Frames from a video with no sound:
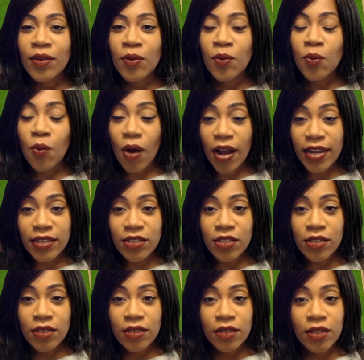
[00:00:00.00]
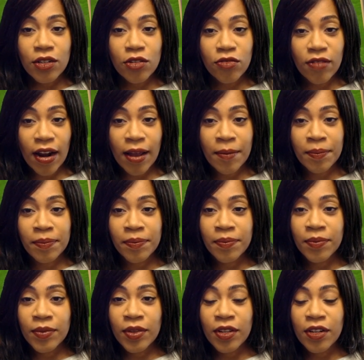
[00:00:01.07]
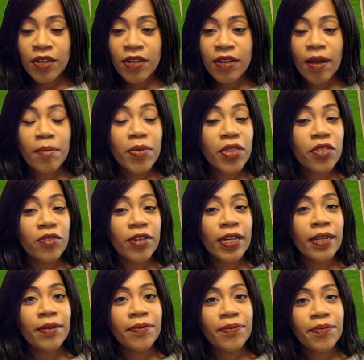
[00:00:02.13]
White, creme, number 3.